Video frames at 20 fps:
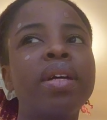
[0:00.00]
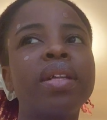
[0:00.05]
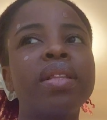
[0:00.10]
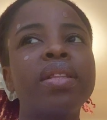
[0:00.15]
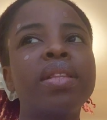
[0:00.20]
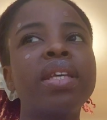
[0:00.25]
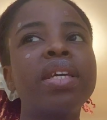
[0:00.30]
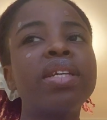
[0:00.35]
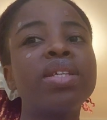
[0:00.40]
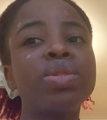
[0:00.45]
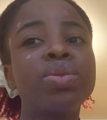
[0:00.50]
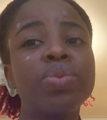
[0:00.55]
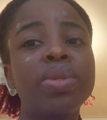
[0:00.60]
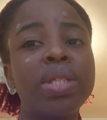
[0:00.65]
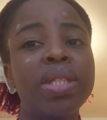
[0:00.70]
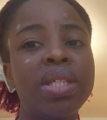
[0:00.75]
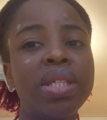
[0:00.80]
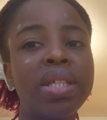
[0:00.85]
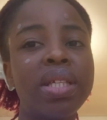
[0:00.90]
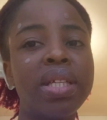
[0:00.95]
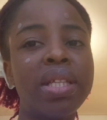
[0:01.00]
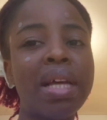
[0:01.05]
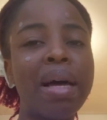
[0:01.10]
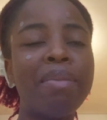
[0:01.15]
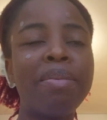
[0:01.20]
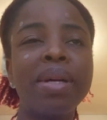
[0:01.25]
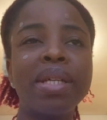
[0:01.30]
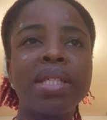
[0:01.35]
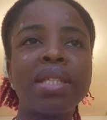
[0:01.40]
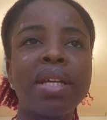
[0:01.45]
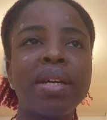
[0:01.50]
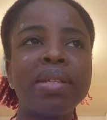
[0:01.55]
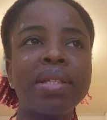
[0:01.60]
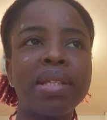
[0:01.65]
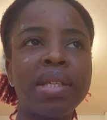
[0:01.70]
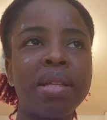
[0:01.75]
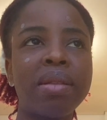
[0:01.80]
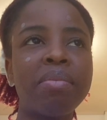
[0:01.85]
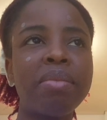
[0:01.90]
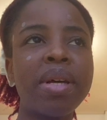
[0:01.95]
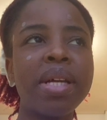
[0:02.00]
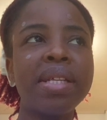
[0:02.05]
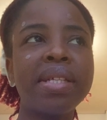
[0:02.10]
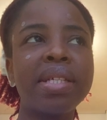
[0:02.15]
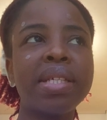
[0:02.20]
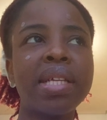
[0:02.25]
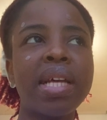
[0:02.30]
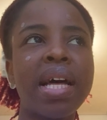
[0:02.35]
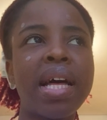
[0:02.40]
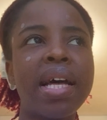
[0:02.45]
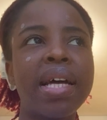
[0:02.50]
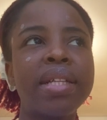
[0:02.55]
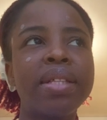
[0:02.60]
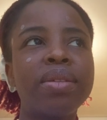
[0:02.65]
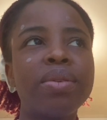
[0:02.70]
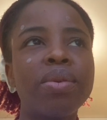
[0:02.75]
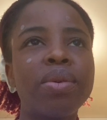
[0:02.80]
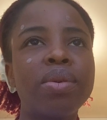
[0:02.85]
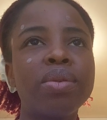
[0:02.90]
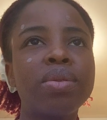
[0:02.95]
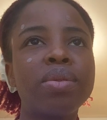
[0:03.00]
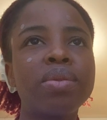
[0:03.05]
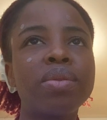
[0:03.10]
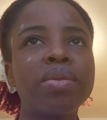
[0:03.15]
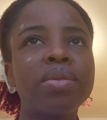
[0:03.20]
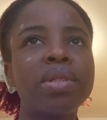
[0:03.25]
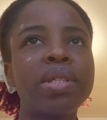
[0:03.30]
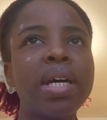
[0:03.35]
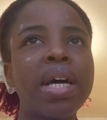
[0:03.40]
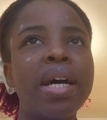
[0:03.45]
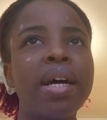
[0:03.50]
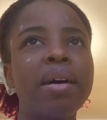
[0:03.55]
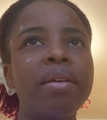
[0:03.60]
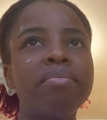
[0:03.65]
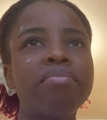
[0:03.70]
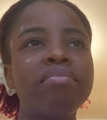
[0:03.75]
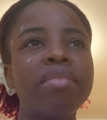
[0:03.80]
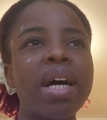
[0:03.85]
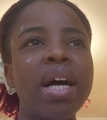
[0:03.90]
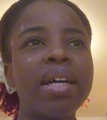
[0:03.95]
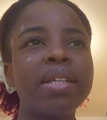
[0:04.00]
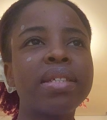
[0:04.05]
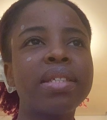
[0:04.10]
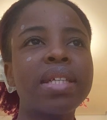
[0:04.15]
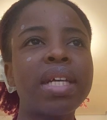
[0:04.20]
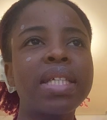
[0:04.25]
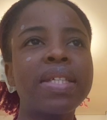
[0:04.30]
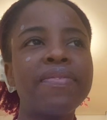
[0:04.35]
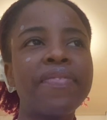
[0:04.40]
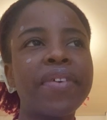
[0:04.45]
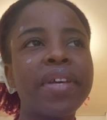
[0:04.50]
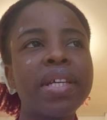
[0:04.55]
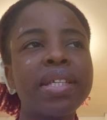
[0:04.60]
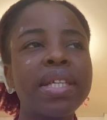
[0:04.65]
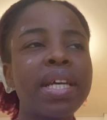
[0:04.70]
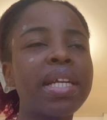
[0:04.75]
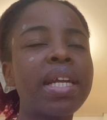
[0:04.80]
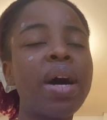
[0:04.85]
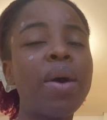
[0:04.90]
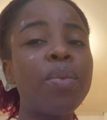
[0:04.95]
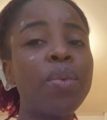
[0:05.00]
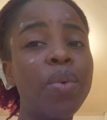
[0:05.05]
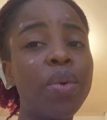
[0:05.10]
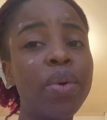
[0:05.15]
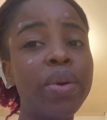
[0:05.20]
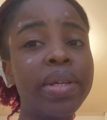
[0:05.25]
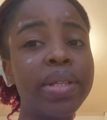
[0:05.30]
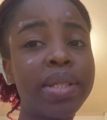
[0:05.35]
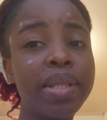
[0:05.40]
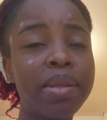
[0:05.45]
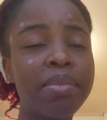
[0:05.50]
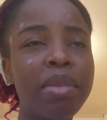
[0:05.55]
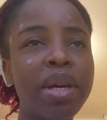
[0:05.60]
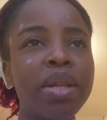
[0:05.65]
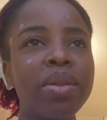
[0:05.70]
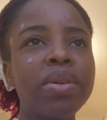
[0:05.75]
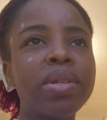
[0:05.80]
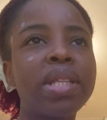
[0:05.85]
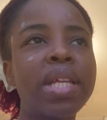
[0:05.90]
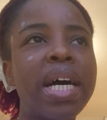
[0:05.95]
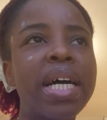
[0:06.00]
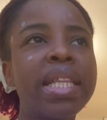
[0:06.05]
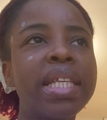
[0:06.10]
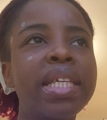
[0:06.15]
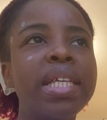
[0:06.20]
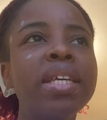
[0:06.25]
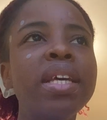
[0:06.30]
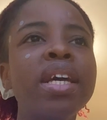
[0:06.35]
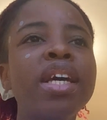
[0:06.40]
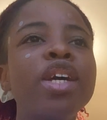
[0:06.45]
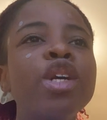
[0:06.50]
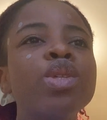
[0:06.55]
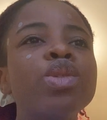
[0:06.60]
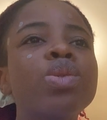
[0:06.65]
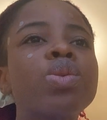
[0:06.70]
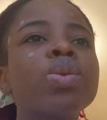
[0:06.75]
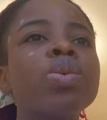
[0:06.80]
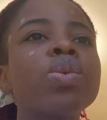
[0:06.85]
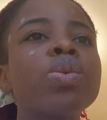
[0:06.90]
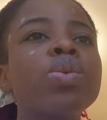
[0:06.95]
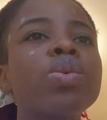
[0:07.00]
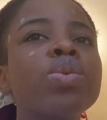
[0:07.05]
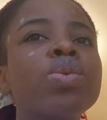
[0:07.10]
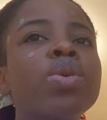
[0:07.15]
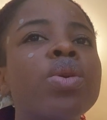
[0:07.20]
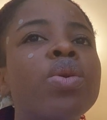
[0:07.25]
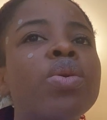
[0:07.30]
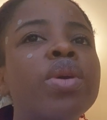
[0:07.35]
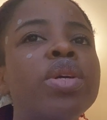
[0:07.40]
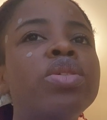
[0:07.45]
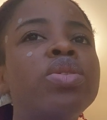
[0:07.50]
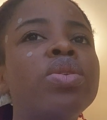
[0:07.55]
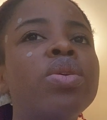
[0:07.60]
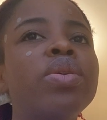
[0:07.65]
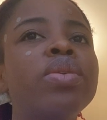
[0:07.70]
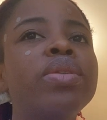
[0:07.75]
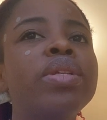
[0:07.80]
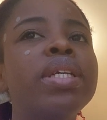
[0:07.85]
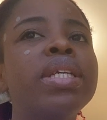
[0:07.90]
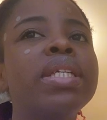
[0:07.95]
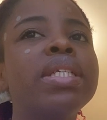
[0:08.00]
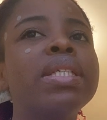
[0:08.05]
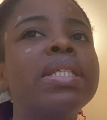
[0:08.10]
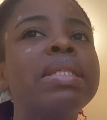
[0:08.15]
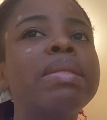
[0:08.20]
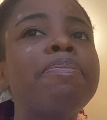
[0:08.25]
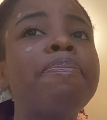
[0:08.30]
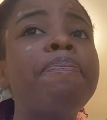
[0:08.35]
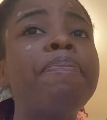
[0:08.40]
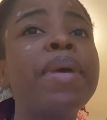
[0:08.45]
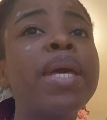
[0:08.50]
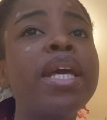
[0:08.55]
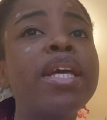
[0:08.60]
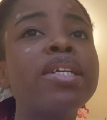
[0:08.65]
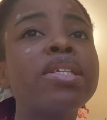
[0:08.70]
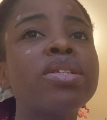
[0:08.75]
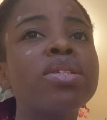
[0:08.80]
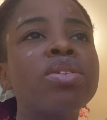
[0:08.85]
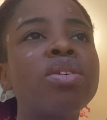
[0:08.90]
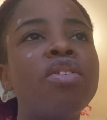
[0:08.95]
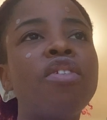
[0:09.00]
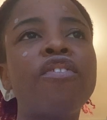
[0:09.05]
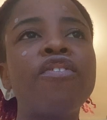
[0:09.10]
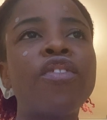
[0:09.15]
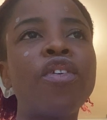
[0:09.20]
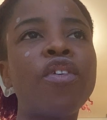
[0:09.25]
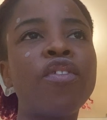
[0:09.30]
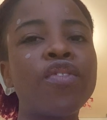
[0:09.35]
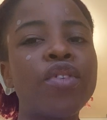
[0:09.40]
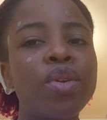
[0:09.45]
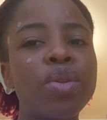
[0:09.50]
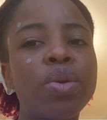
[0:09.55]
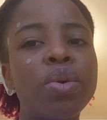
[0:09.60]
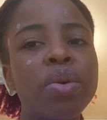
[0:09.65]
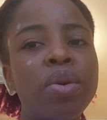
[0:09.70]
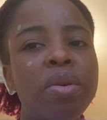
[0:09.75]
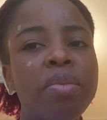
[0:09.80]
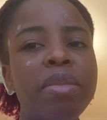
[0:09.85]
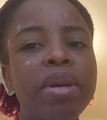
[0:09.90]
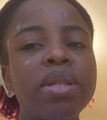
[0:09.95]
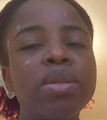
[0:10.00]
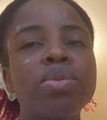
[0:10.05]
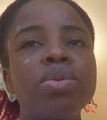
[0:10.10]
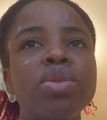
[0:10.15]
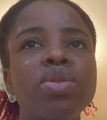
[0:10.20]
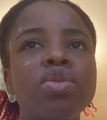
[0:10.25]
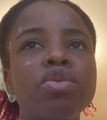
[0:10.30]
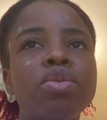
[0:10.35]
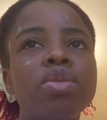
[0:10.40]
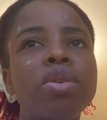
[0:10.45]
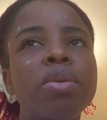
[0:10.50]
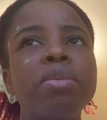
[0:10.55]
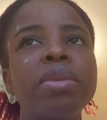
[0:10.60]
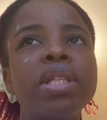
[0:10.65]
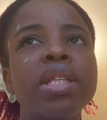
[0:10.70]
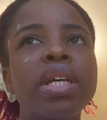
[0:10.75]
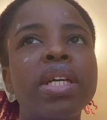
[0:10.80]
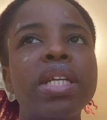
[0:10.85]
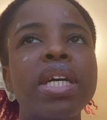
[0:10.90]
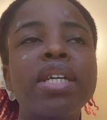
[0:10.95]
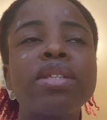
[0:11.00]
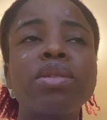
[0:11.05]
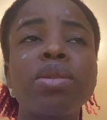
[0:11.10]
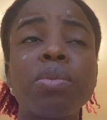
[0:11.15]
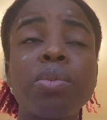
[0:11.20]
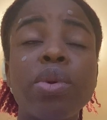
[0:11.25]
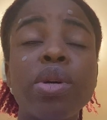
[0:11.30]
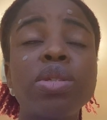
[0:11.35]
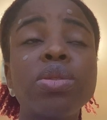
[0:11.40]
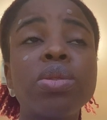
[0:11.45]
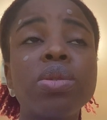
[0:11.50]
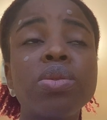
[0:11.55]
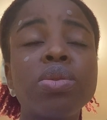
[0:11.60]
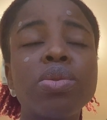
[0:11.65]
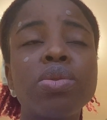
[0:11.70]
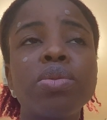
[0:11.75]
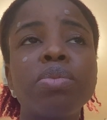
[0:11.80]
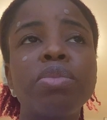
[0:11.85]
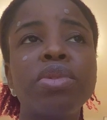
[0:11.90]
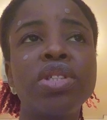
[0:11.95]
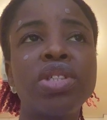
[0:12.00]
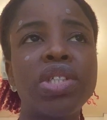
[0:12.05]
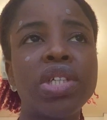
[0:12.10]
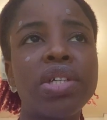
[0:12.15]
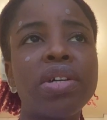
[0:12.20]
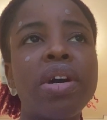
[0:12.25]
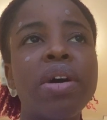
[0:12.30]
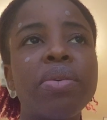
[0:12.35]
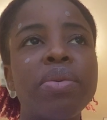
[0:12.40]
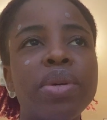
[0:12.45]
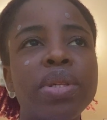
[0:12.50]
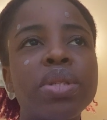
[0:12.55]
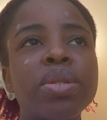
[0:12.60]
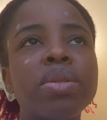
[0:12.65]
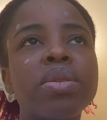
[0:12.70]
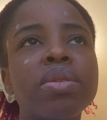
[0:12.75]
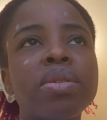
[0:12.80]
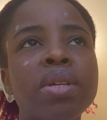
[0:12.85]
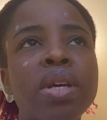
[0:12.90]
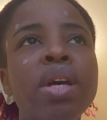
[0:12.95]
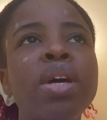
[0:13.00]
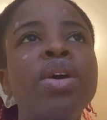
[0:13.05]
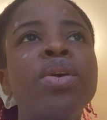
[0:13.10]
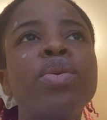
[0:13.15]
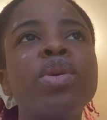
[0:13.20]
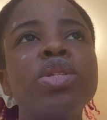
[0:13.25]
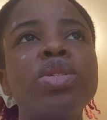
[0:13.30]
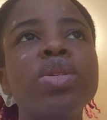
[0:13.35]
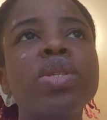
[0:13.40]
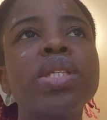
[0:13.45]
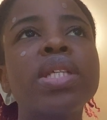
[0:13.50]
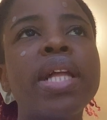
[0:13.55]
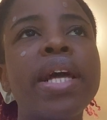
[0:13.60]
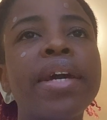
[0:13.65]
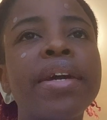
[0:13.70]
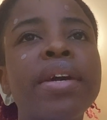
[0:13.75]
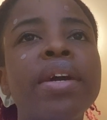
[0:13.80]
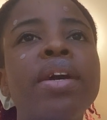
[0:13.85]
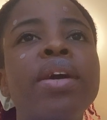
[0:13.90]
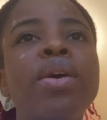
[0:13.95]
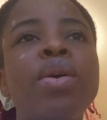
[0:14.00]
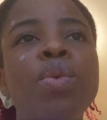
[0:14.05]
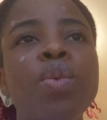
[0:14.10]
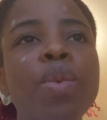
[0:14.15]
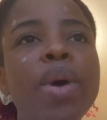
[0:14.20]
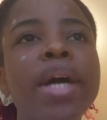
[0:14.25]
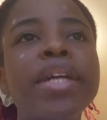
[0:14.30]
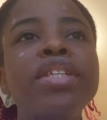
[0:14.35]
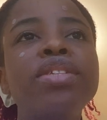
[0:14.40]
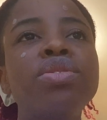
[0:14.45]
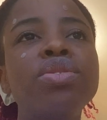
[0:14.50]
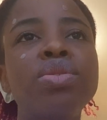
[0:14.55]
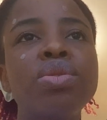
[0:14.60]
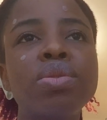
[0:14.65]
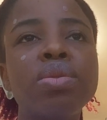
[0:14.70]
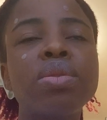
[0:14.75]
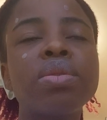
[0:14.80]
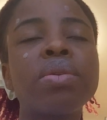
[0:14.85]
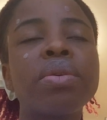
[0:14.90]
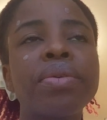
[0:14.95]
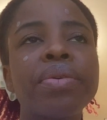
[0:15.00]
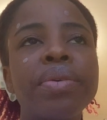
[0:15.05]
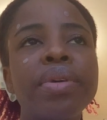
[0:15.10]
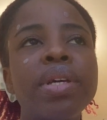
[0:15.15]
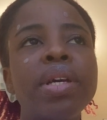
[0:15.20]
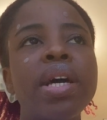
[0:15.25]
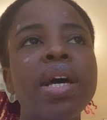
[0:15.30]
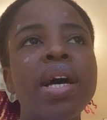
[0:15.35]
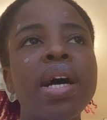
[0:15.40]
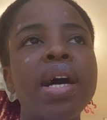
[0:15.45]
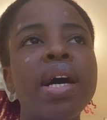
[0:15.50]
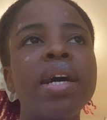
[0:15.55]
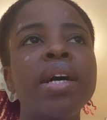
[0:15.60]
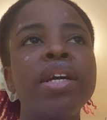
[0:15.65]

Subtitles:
things written in their personal statements and also their certificates and awards may not tally. So your question is based off of your documents which you've submitted, and some questions could be general questions like, why did you choose Korea,